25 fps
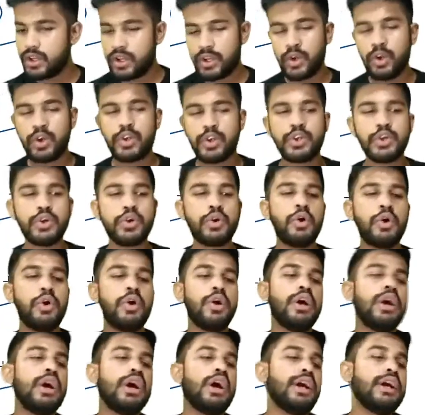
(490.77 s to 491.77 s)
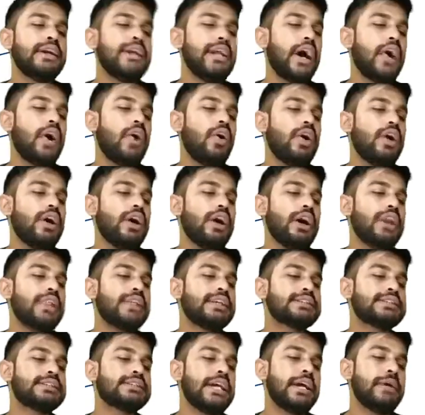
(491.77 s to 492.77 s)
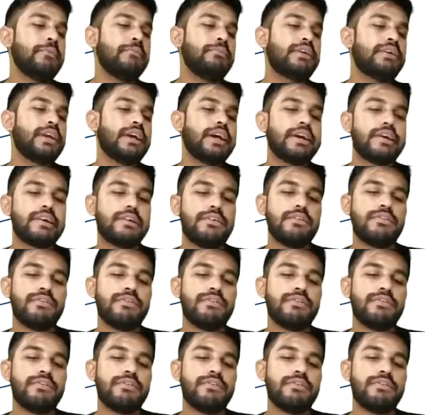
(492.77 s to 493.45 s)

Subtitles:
Good to go. Now the same trick